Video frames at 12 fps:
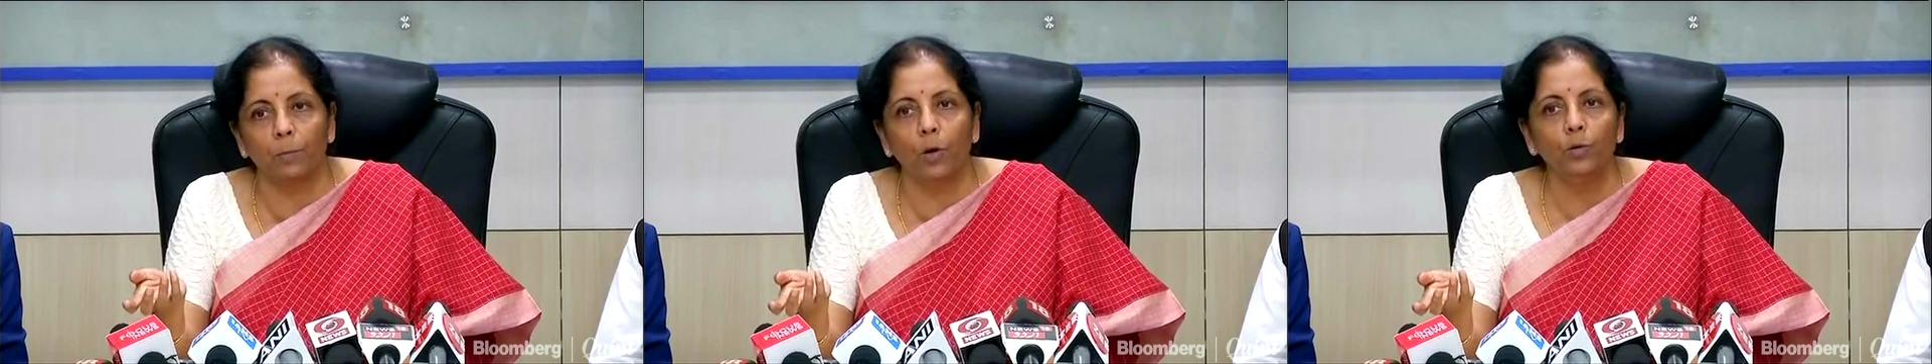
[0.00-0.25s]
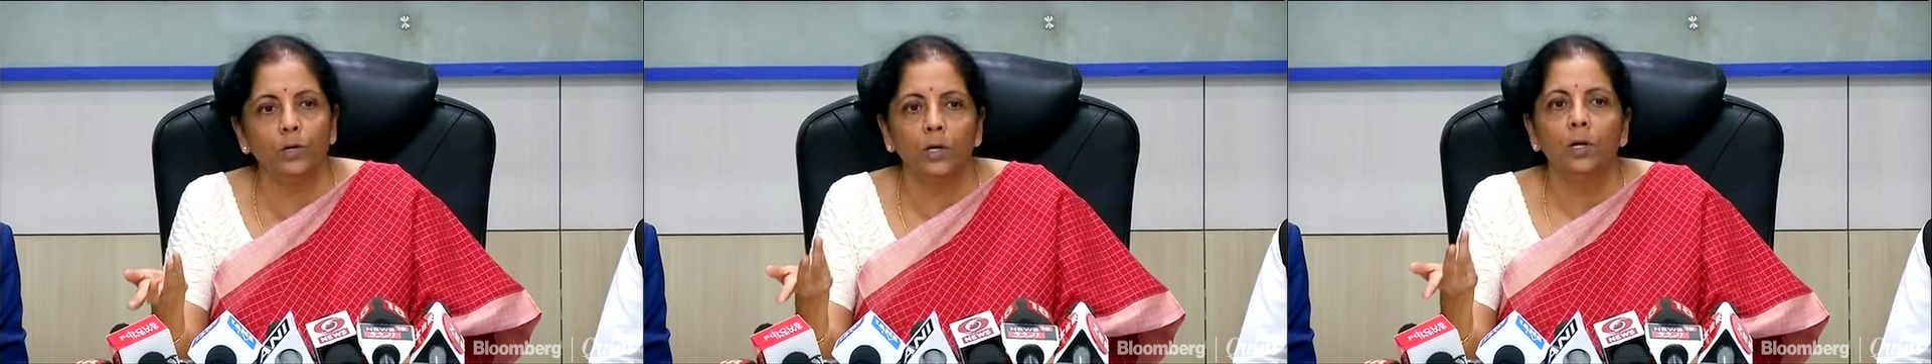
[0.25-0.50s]
come
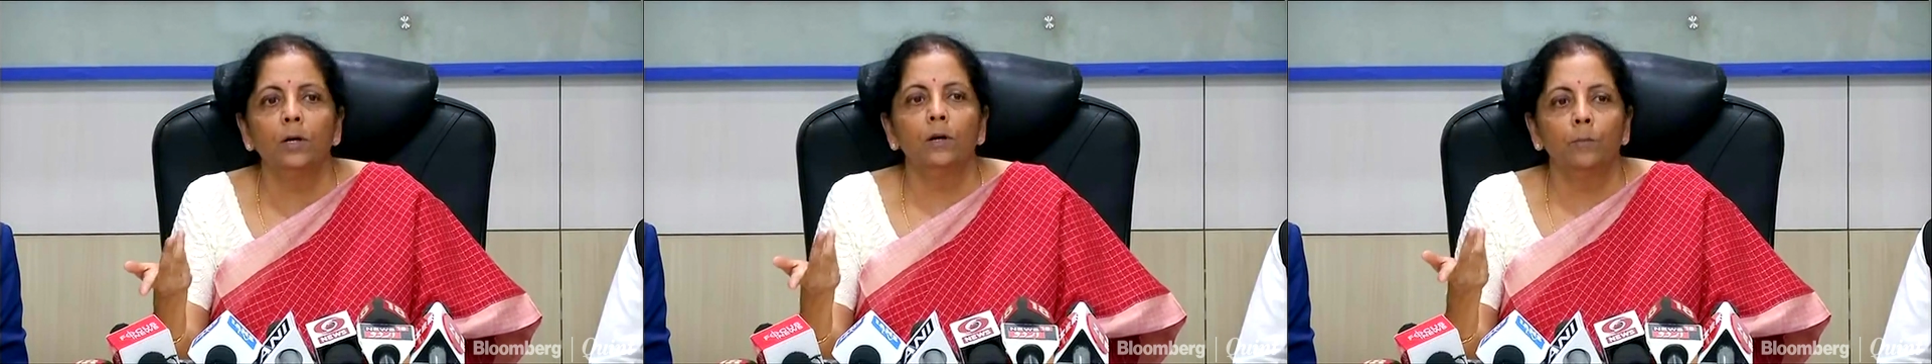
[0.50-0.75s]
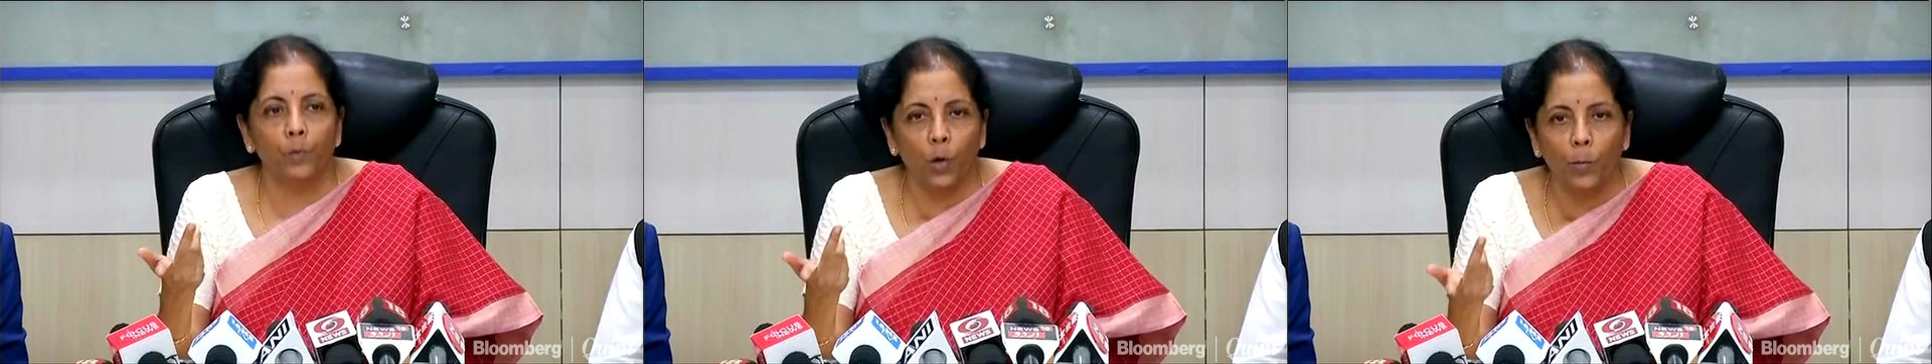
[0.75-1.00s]
out,
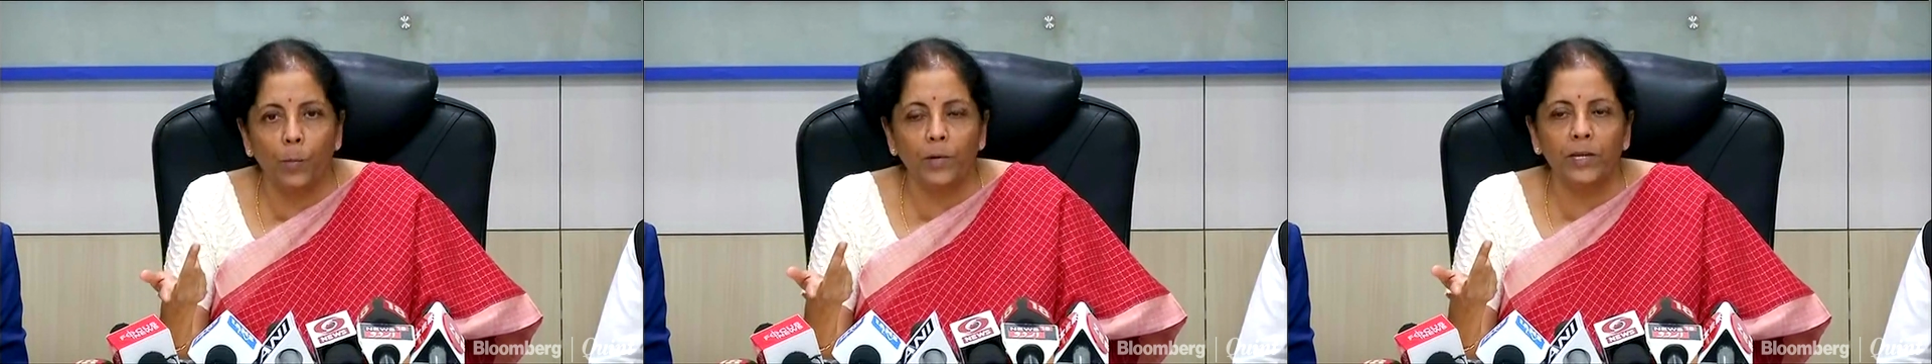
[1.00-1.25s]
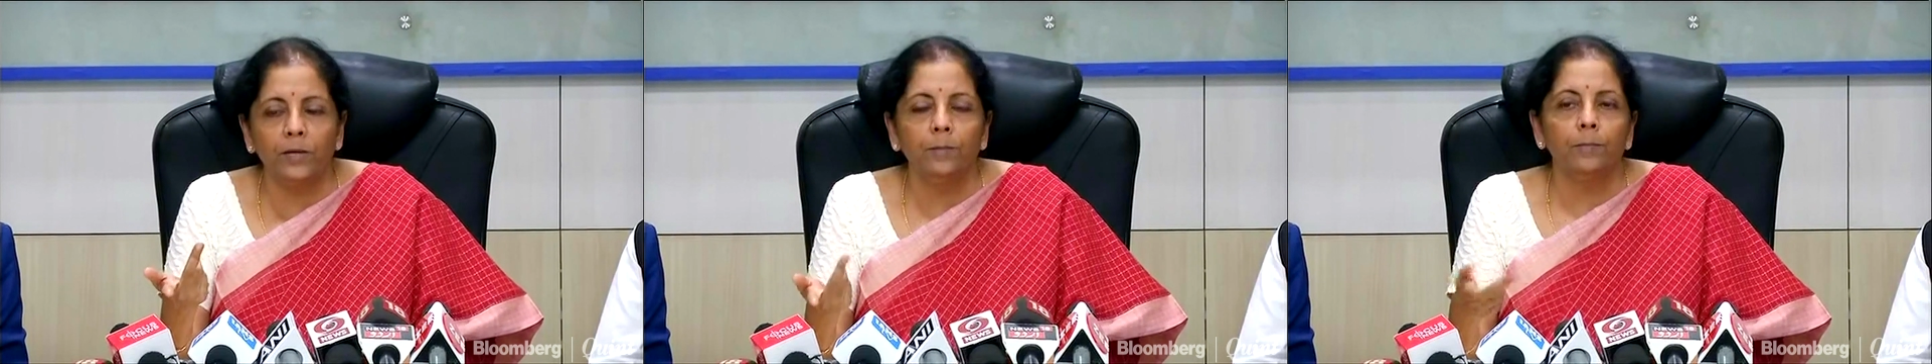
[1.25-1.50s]

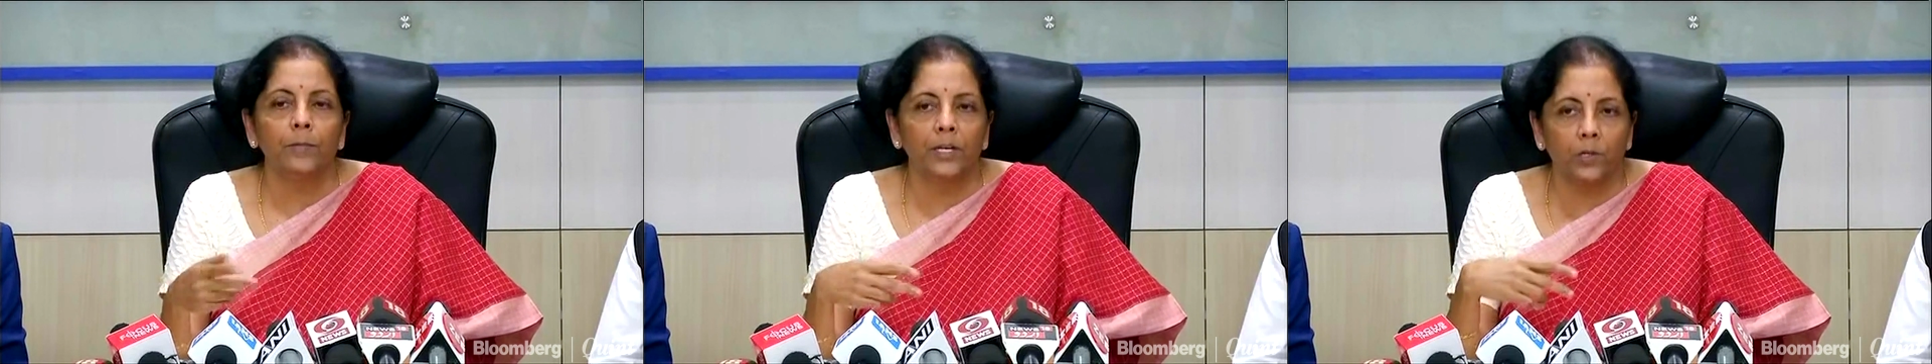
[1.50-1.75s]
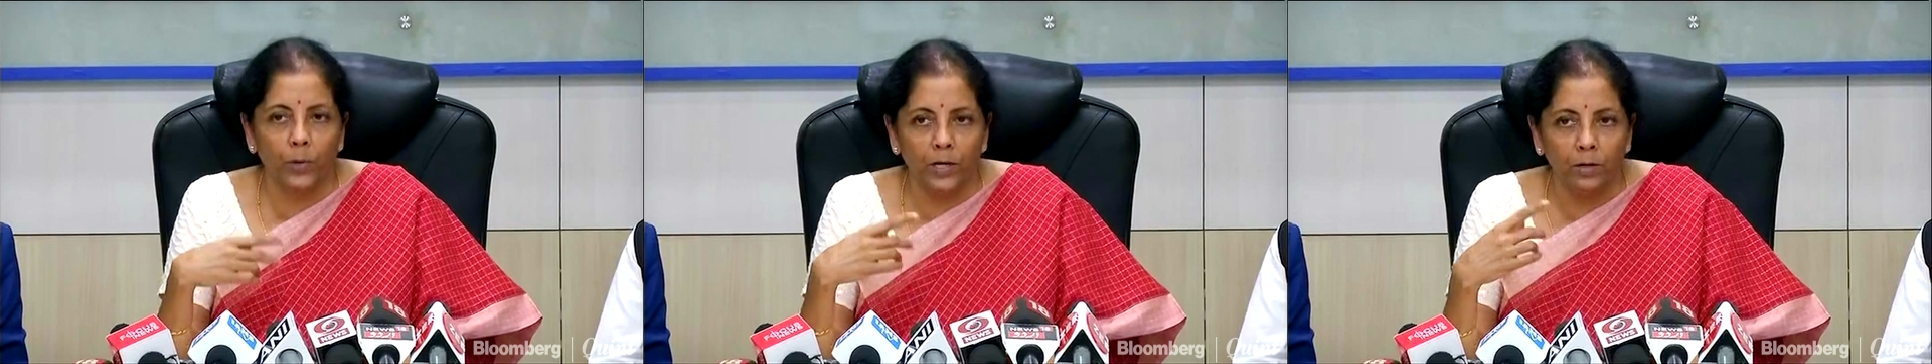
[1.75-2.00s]
probably
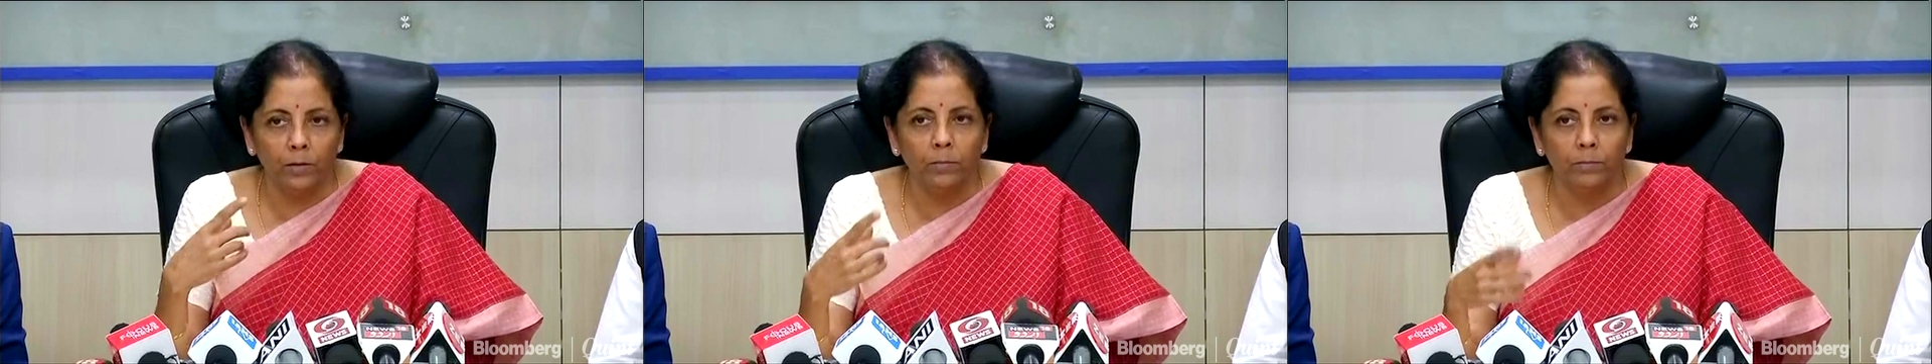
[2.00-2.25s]
it will